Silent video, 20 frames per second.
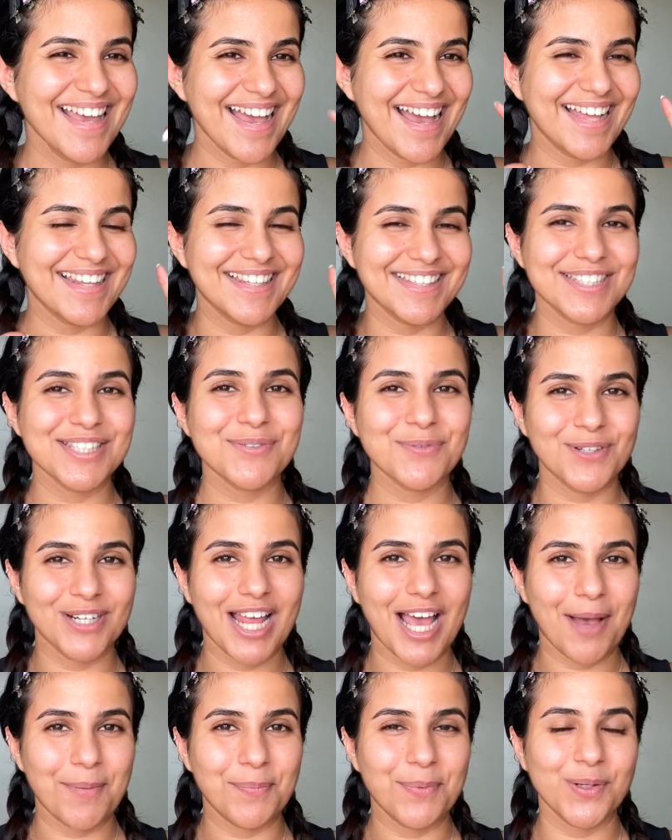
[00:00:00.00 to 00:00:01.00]
And this is what
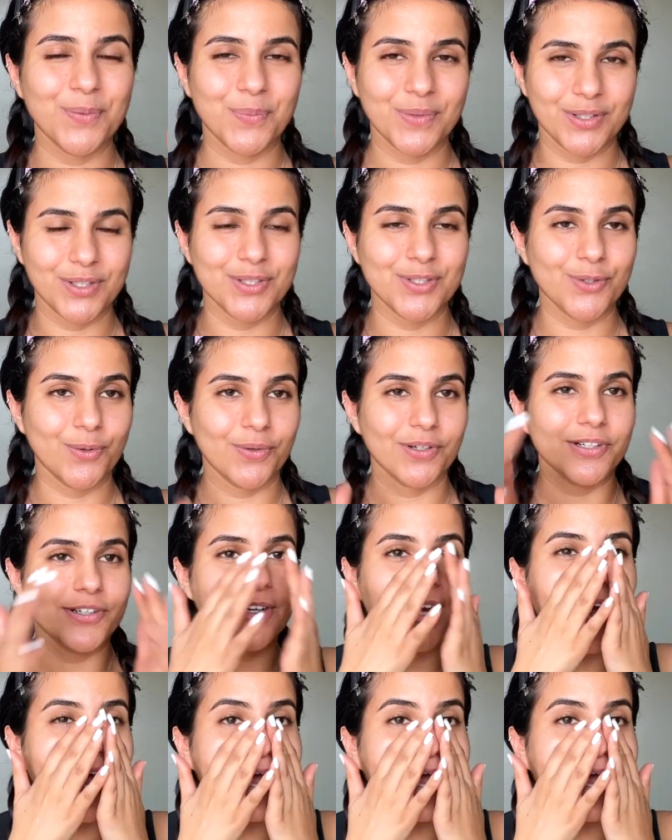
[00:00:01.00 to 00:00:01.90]
happened with the toner.